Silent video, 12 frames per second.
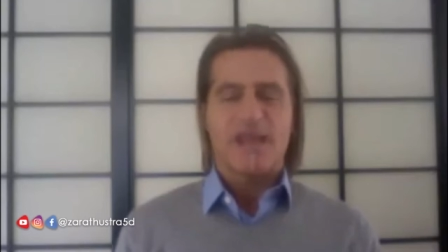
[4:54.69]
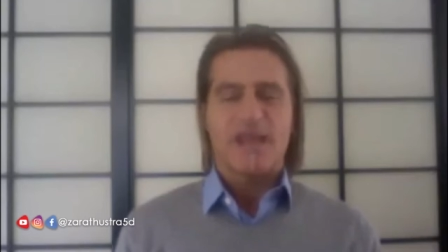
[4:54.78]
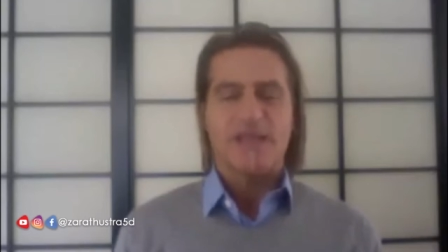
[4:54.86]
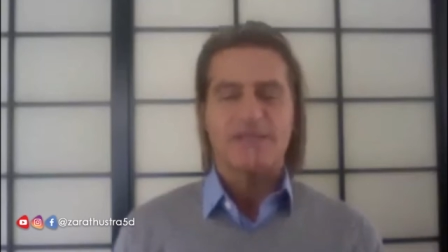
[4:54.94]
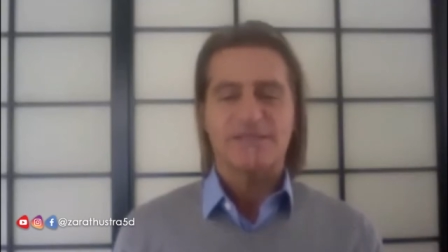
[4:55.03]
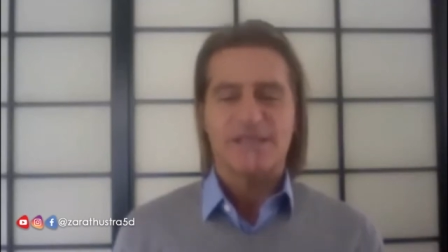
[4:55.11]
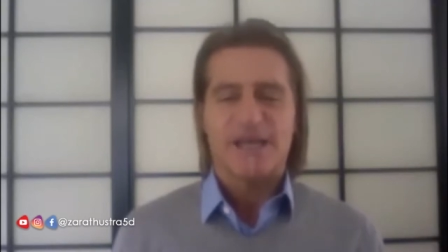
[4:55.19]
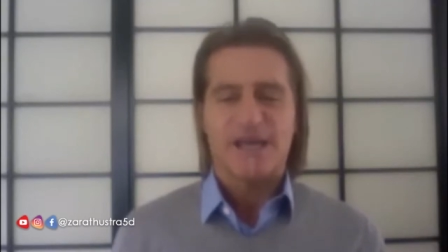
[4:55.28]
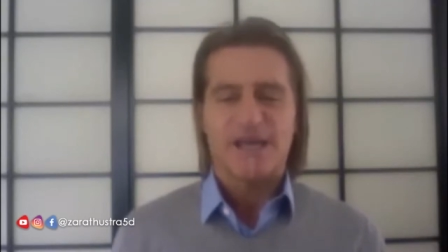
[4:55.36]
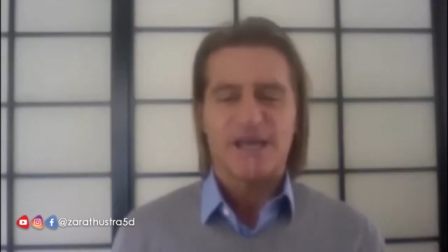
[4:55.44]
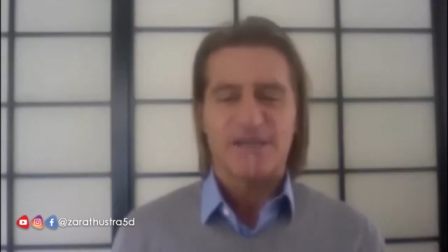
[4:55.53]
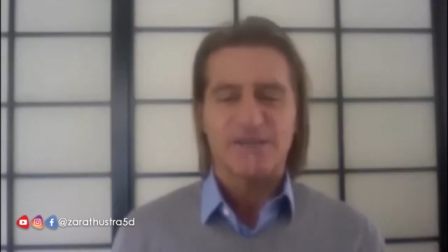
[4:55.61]
and
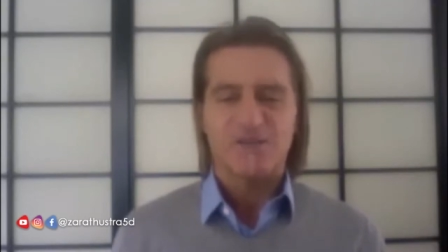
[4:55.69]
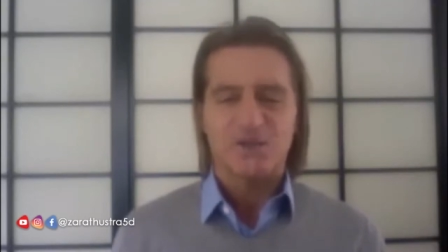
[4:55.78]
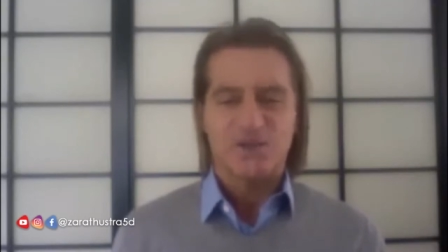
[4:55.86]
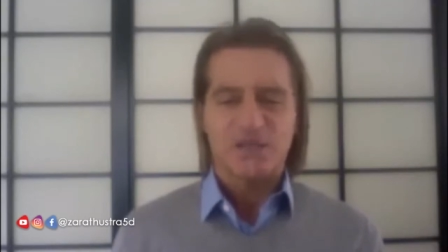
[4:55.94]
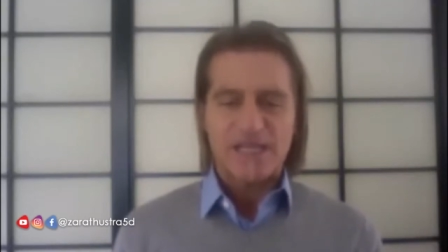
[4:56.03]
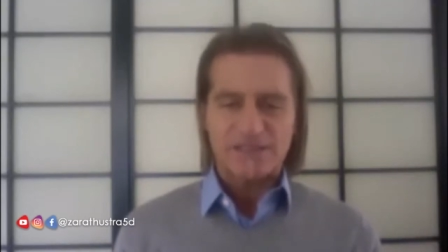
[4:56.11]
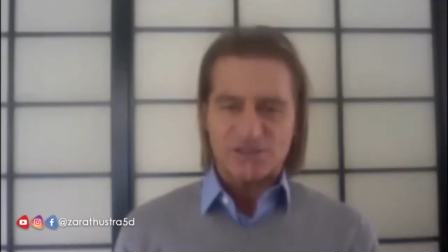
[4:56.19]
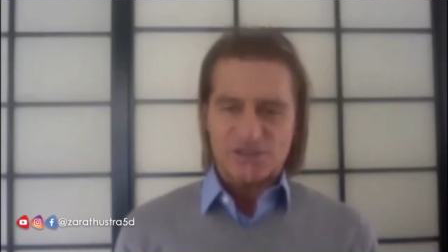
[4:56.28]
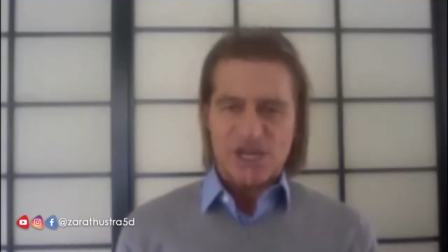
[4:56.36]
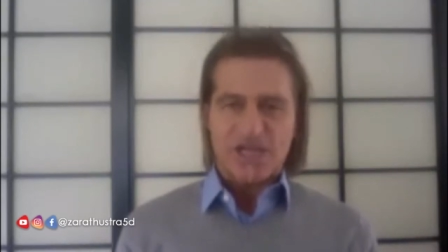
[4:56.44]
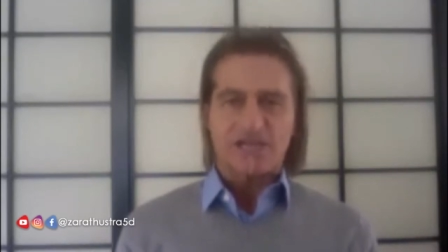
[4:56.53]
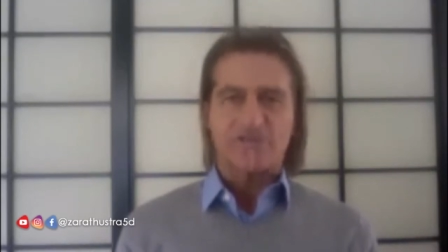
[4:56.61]
uh, so
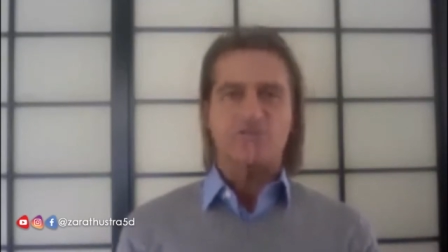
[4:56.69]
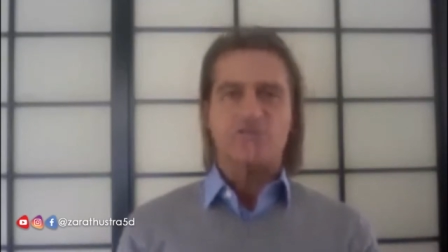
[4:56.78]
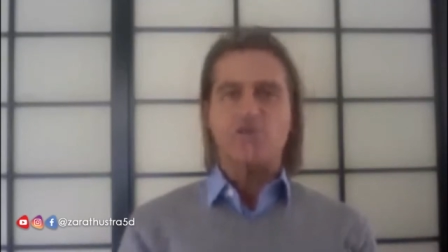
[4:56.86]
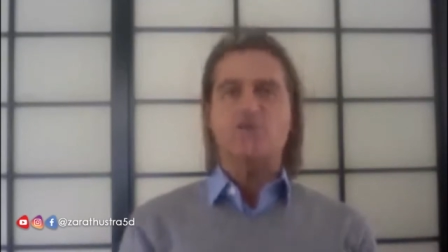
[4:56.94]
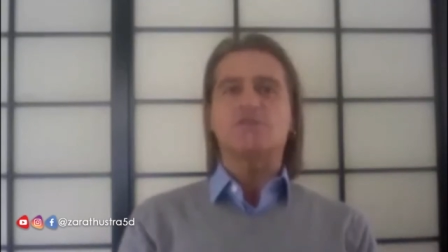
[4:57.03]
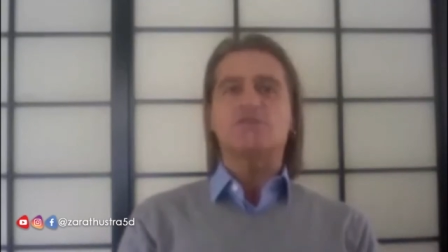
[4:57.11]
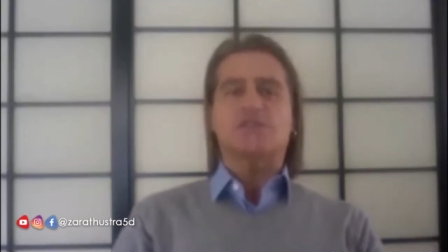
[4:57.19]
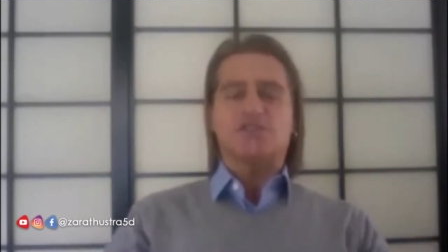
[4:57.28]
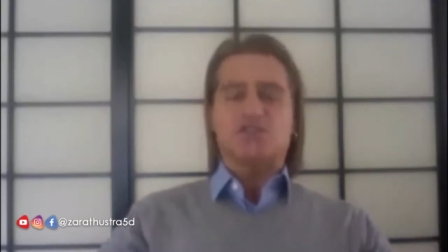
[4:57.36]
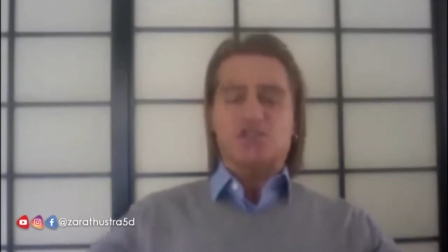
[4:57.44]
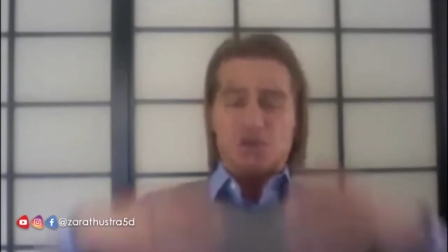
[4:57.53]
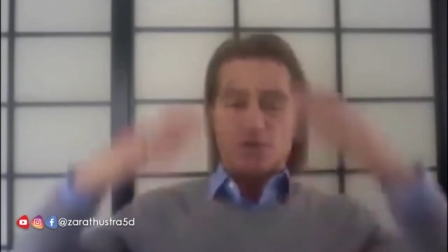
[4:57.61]
that kind of shows
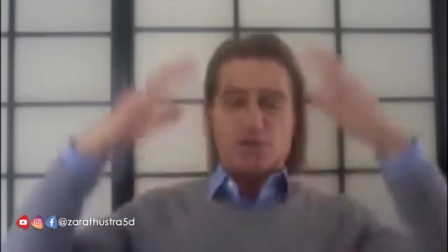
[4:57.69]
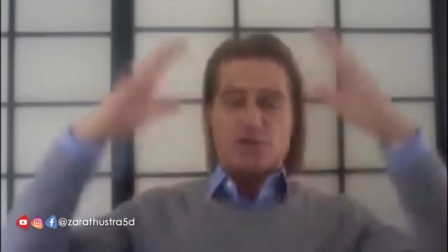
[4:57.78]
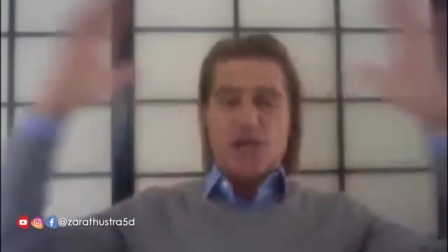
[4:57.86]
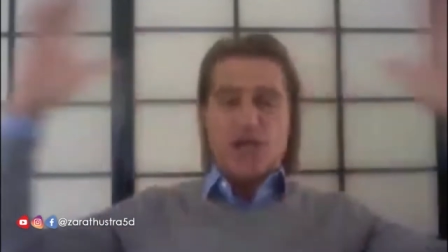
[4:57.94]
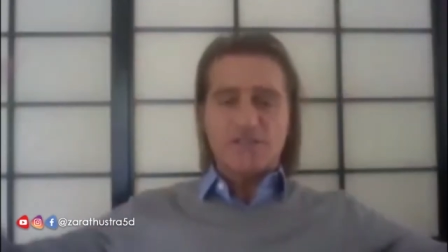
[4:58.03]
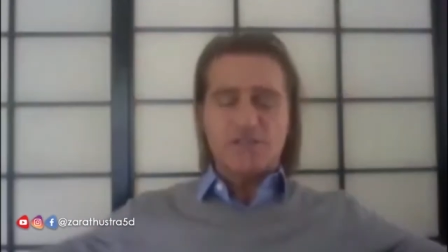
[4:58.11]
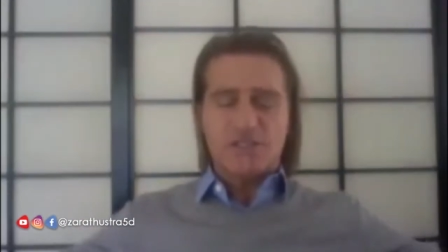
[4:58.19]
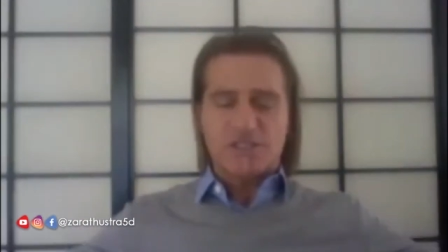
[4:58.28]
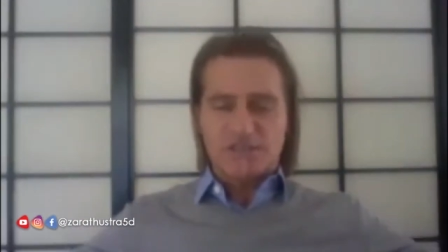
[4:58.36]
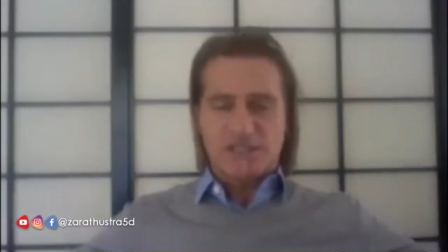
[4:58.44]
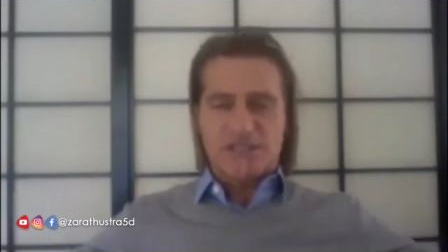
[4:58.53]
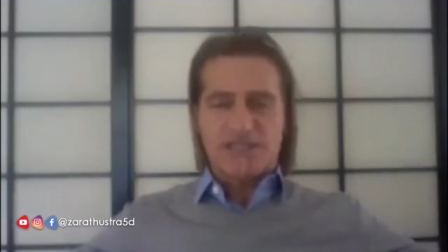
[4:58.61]
the general
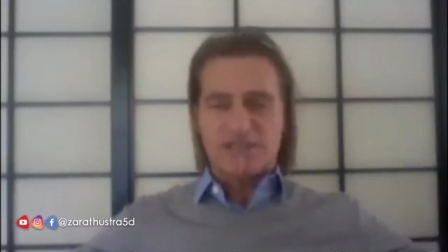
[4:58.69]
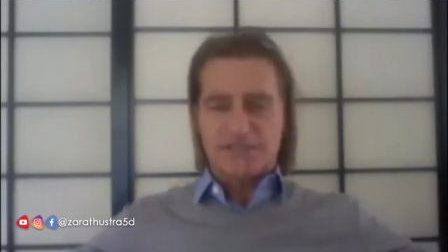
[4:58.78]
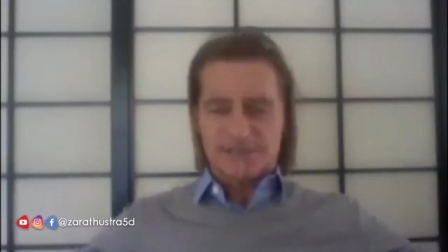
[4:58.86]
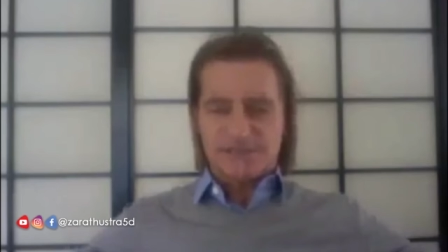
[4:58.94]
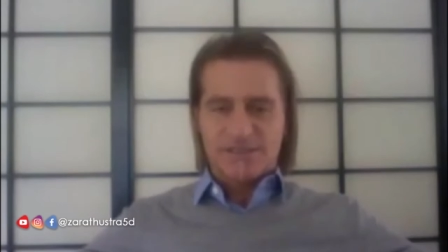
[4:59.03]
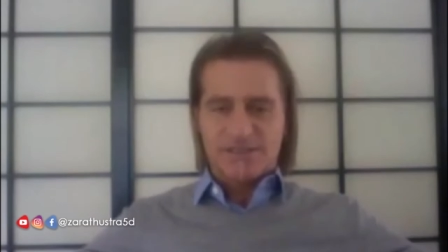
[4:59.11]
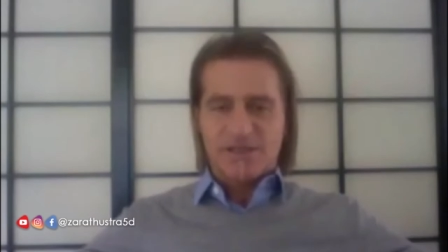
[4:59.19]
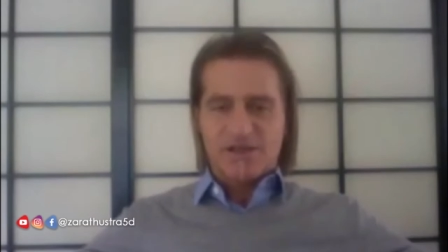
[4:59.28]
consciousness